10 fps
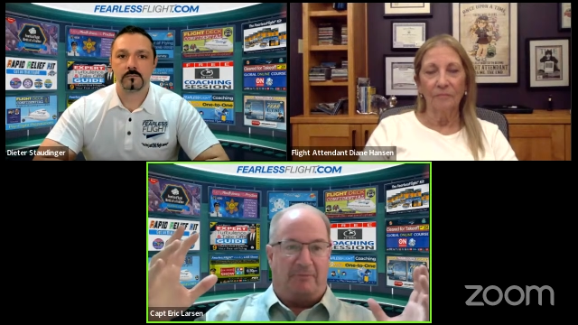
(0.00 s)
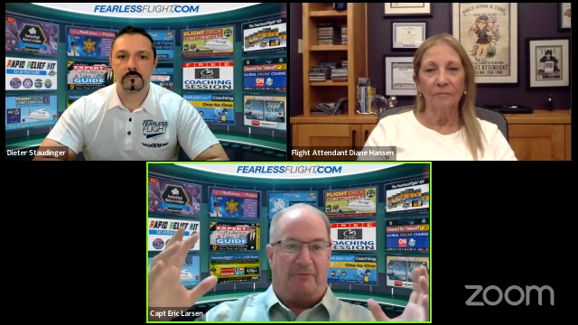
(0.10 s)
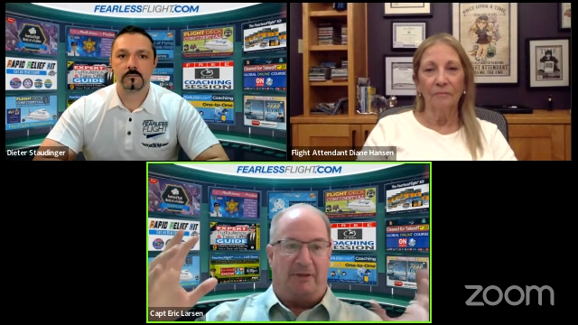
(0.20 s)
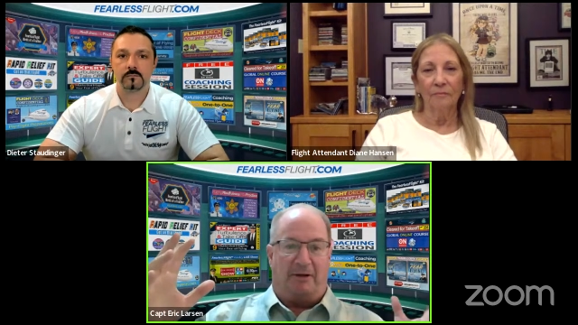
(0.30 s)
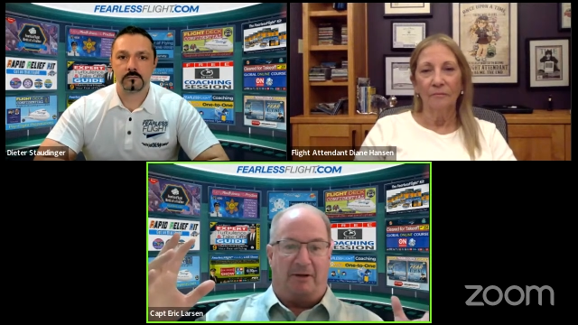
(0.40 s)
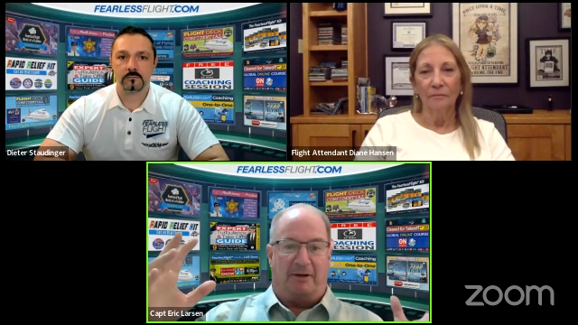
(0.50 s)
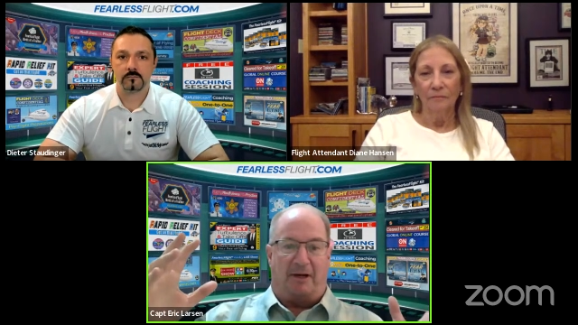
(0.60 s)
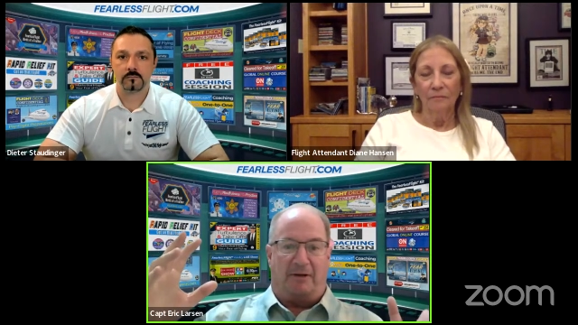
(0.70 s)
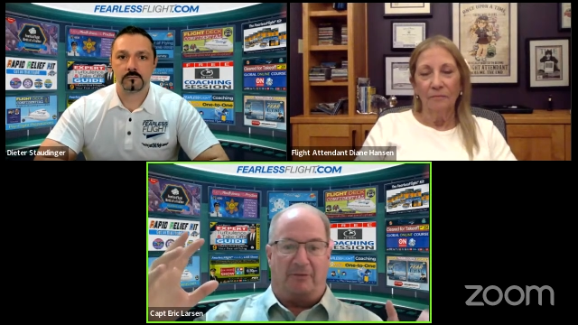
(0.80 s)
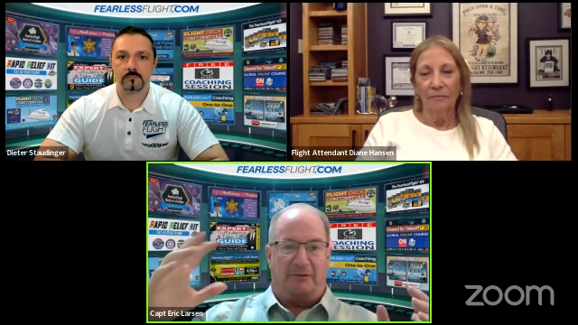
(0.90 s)
Speaker 1: VR
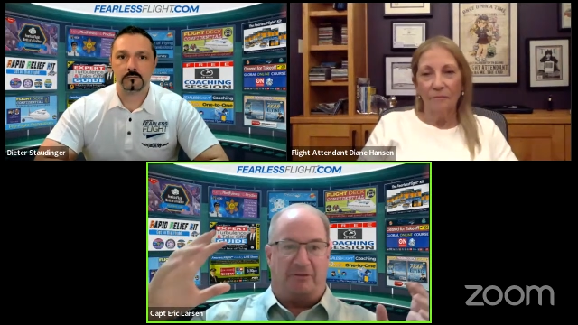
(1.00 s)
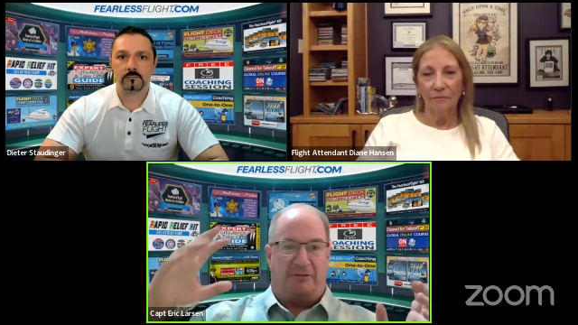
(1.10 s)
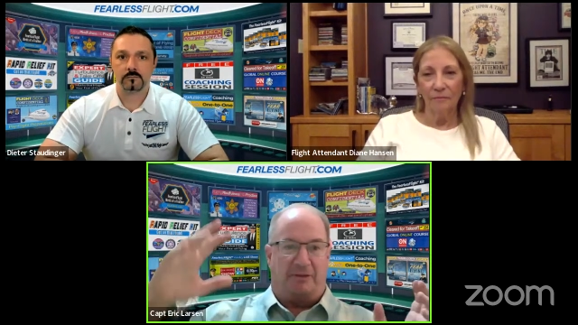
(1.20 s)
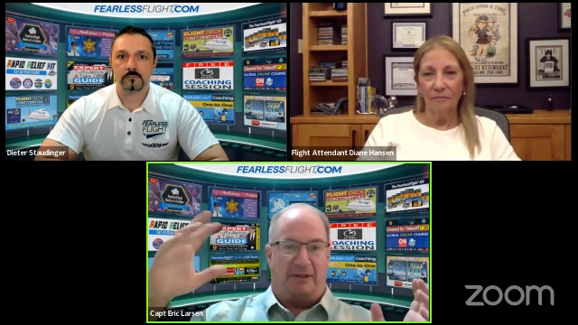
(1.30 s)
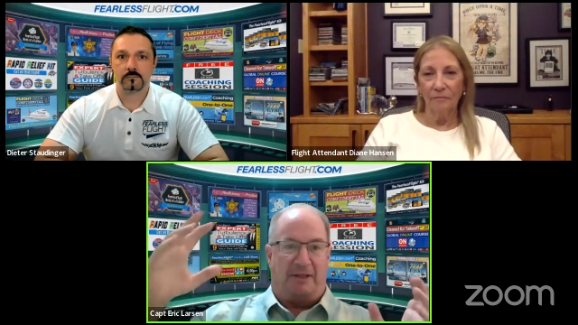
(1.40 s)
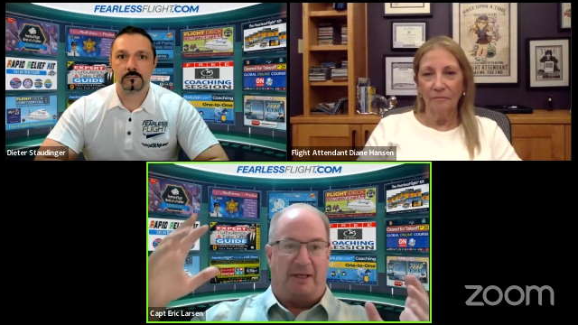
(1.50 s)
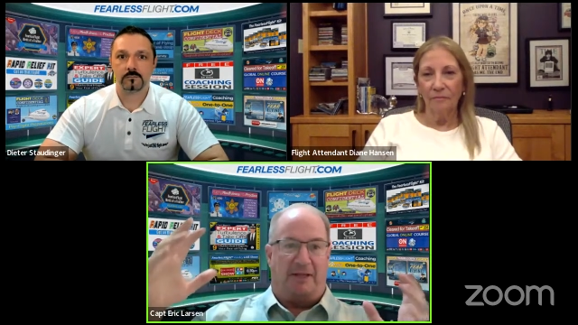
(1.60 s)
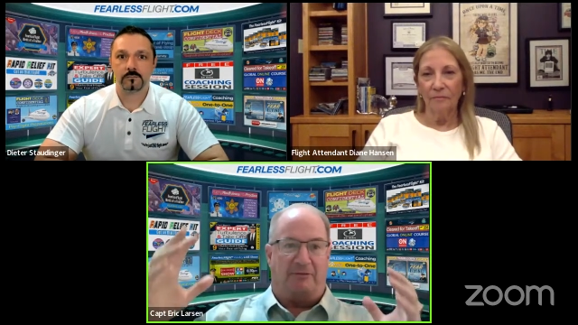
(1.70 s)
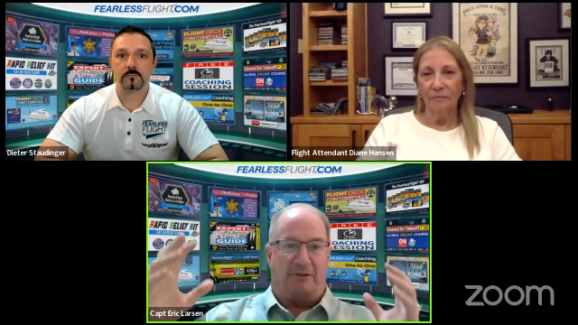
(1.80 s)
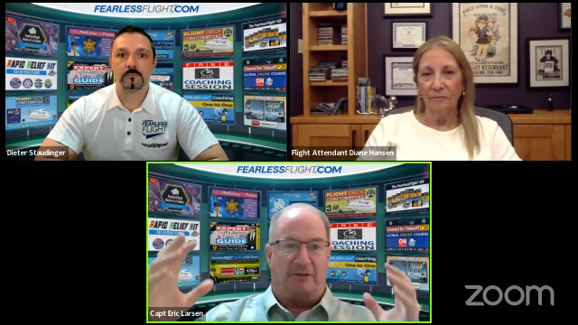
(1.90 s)
goggles is
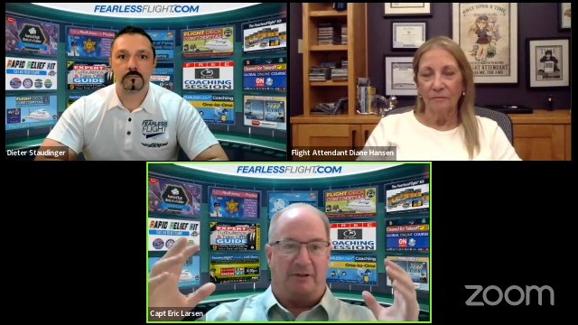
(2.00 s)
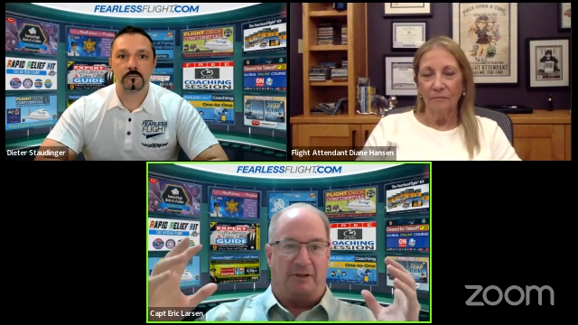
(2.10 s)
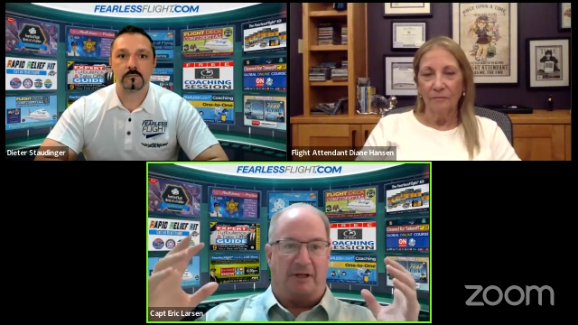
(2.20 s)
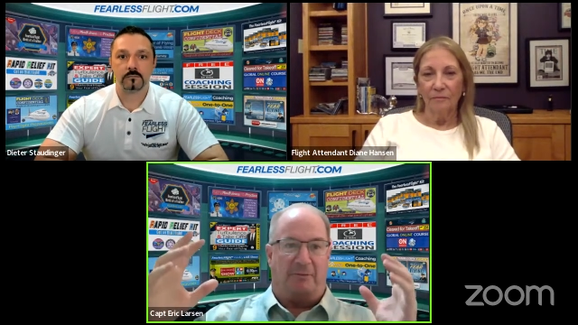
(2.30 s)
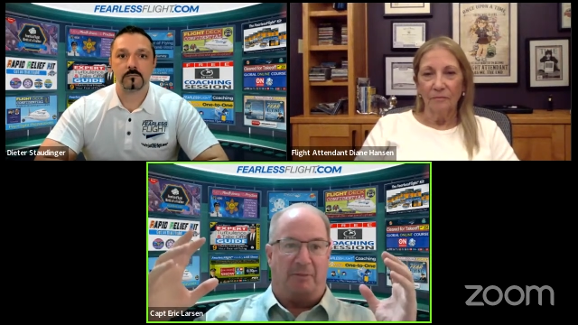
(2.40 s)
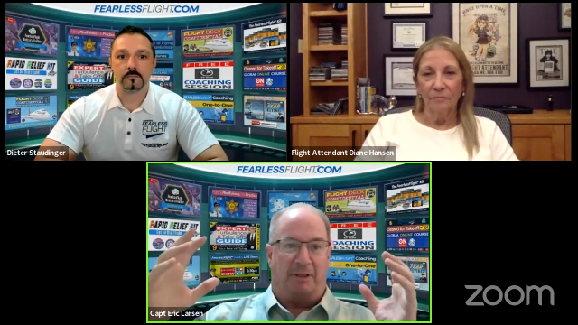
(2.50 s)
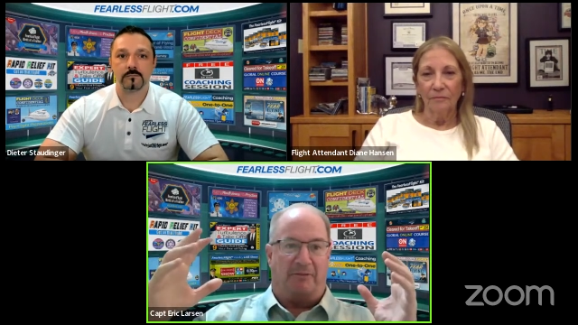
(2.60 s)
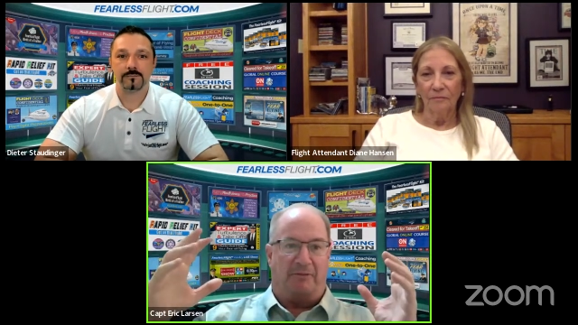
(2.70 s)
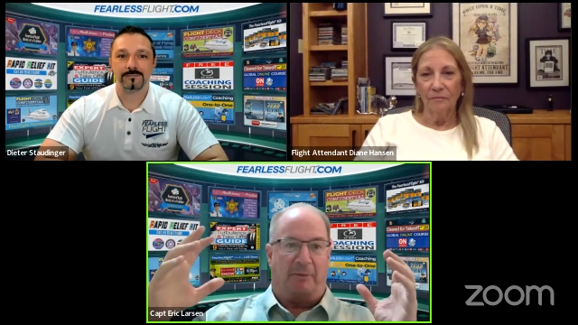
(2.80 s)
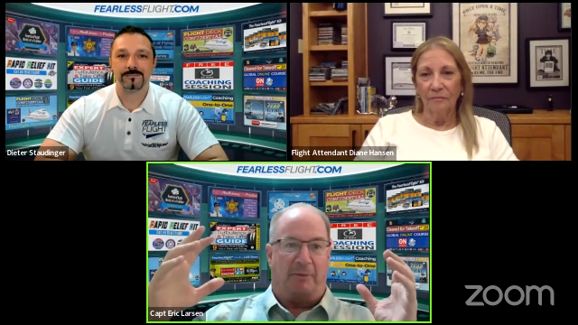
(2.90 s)
engaged in an
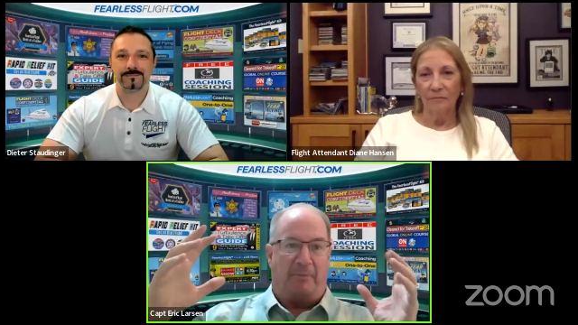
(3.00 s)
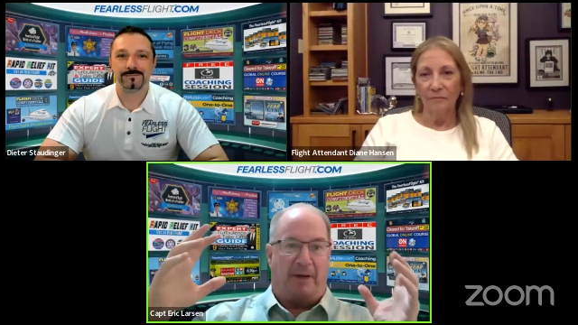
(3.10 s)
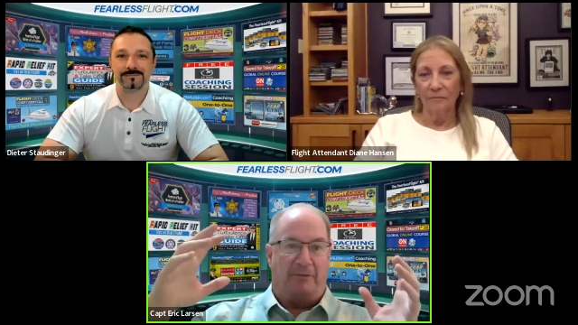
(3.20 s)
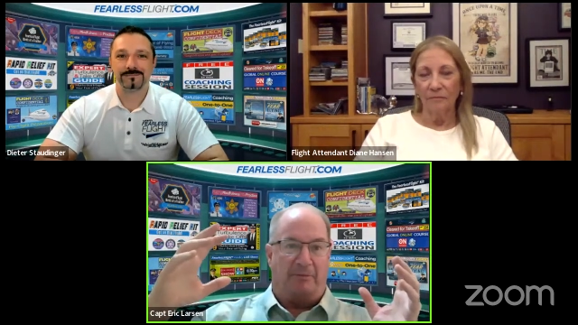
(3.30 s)
unbelievable mountain